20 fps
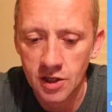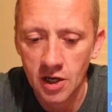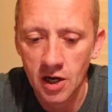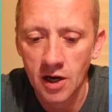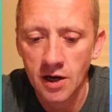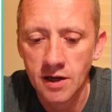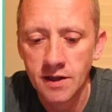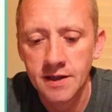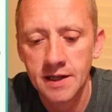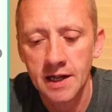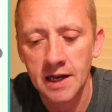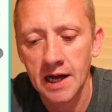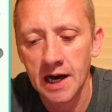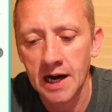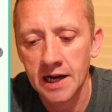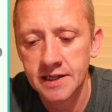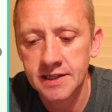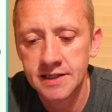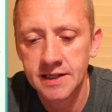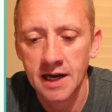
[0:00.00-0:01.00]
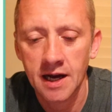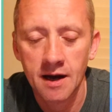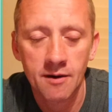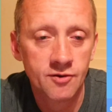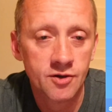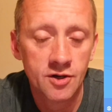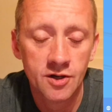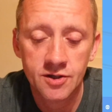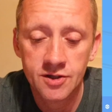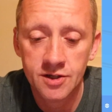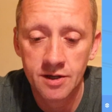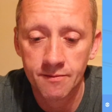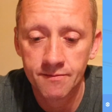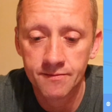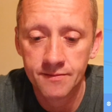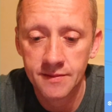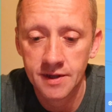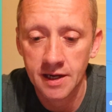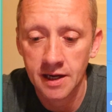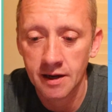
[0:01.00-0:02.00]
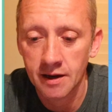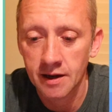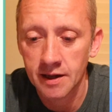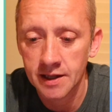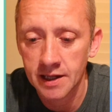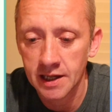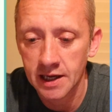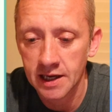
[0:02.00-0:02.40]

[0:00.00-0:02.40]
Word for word: now the last time, I'm doing something, uh, the